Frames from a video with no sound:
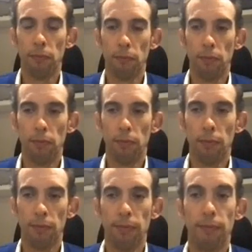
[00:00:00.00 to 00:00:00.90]

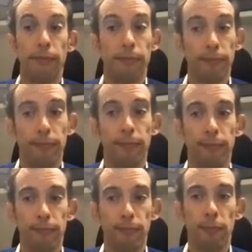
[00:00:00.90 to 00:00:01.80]

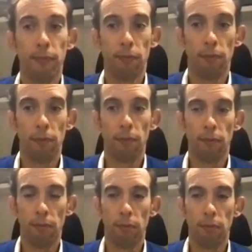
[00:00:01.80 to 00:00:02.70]

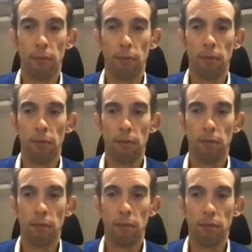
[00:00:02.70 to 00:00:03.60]

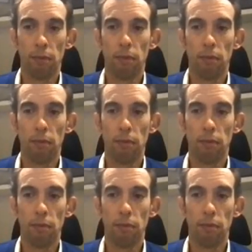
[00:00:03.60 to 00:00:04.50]

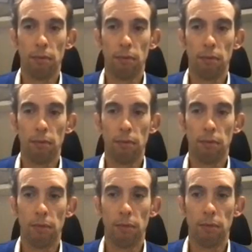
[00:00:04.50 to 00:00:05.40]

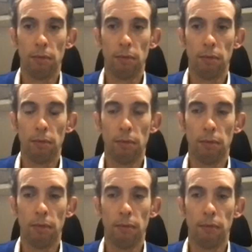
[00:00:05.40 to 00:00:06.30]

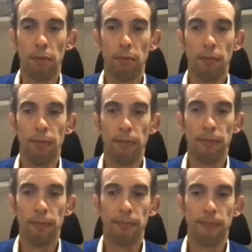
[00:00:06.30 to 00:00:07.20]

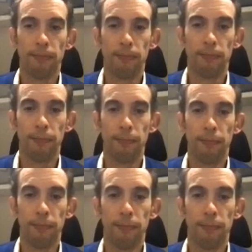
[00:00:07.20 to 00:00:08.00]
The person shown says nothing.